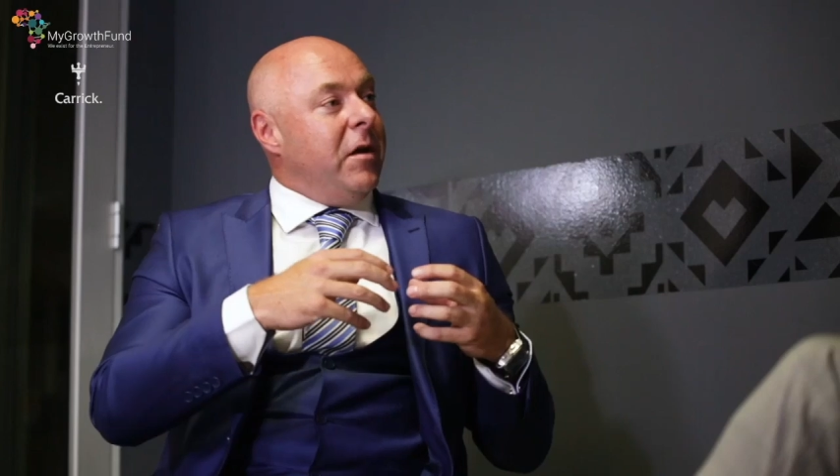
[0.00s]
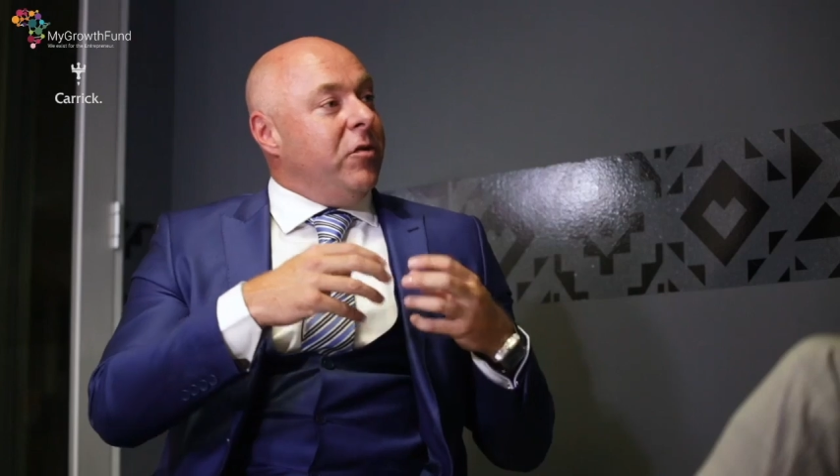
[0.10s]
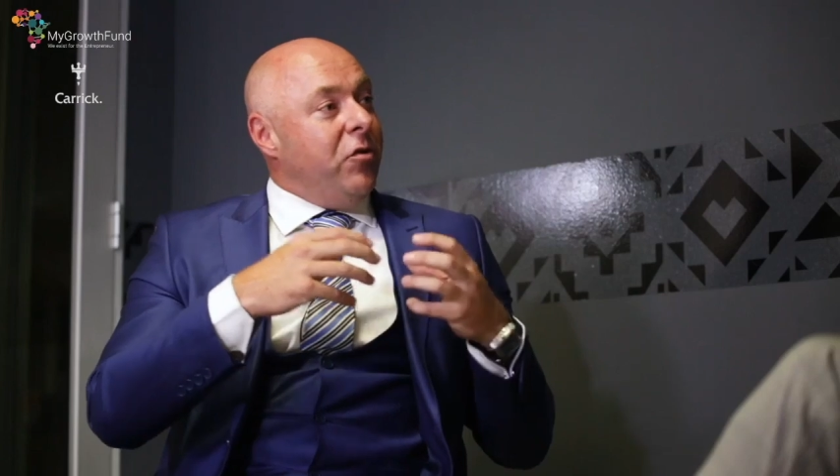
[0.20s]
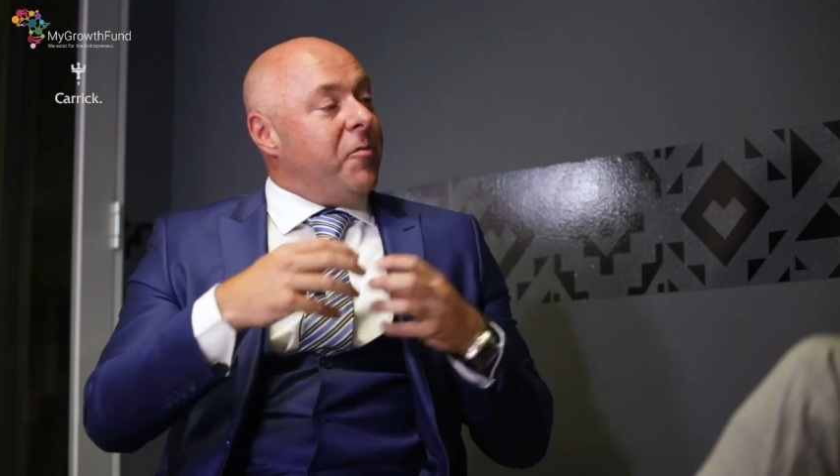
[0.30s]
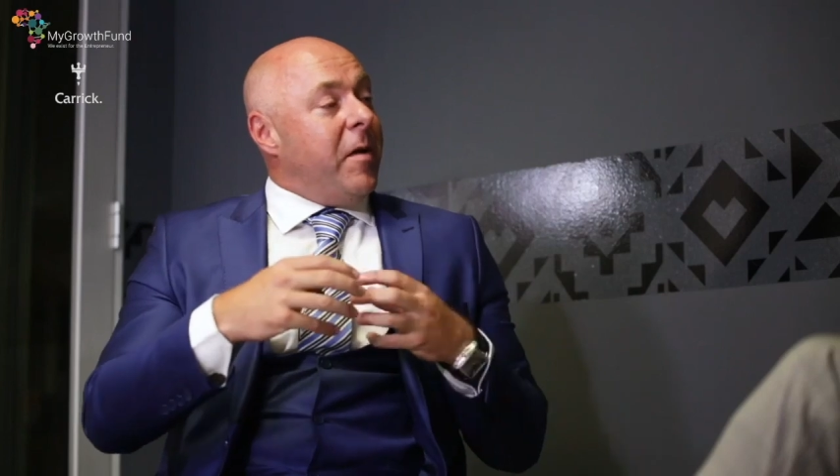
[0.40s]
me and
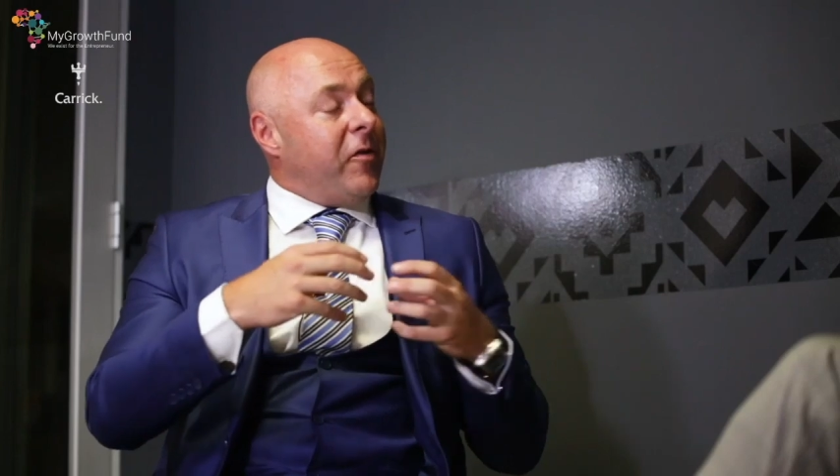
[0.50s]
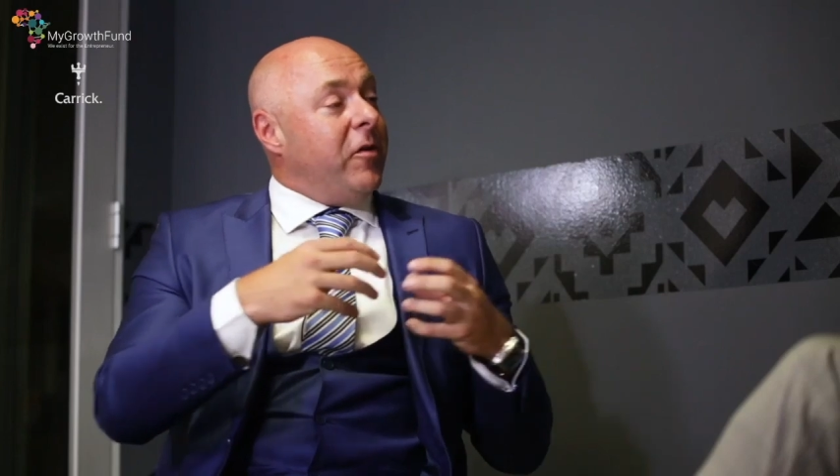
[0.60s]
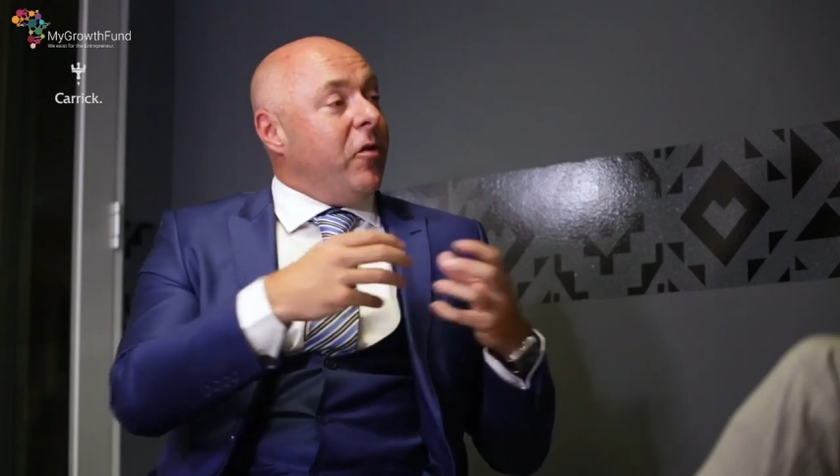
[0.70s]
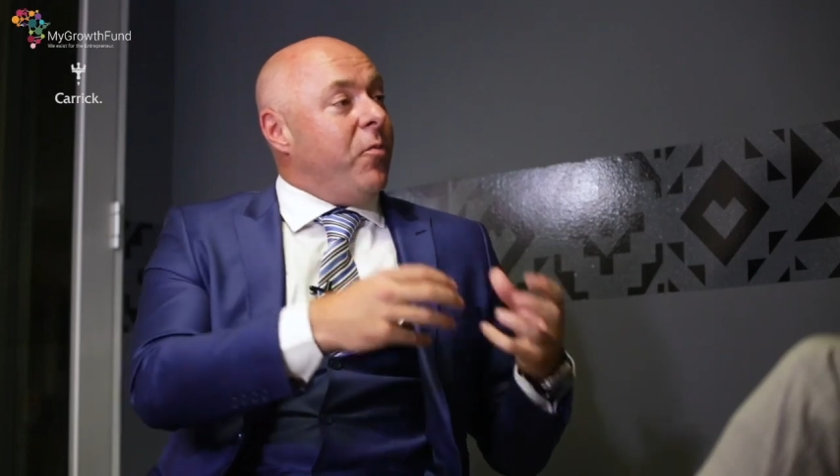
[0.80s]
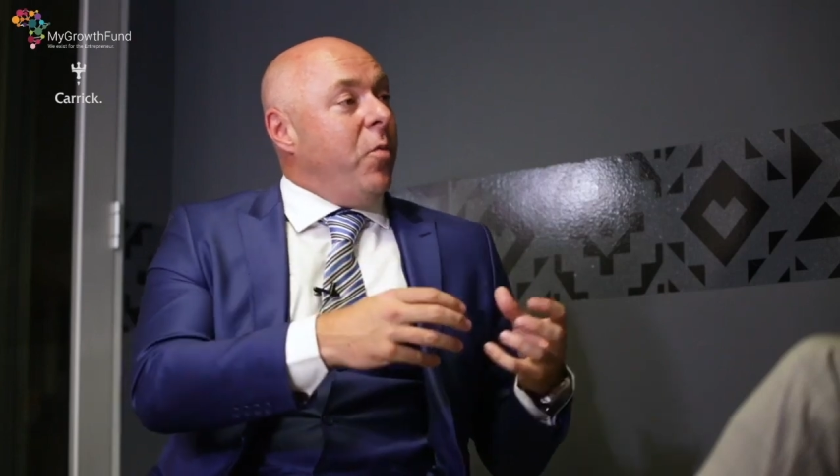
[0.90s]
use my
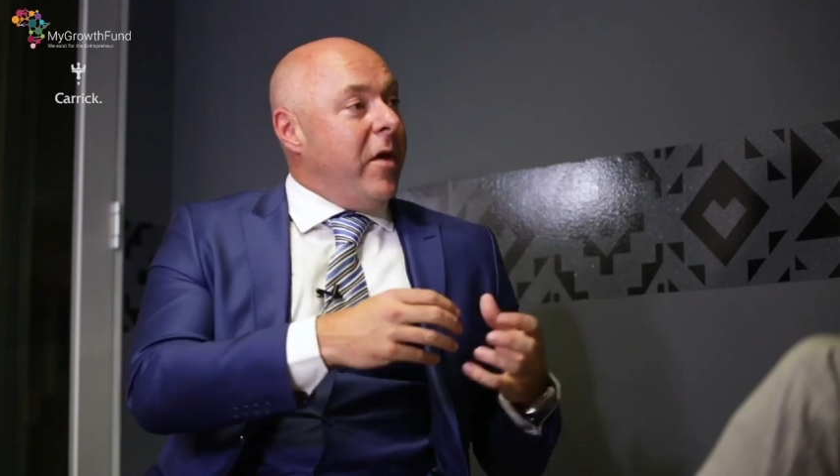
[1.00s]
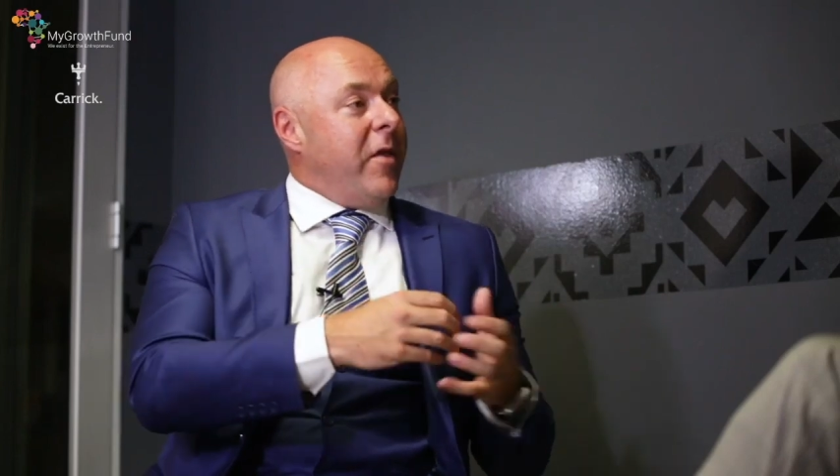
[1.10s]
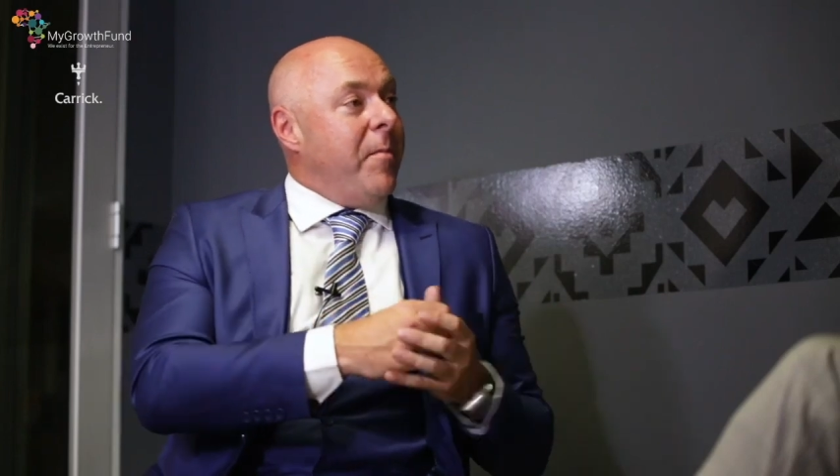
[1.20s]
skills where they're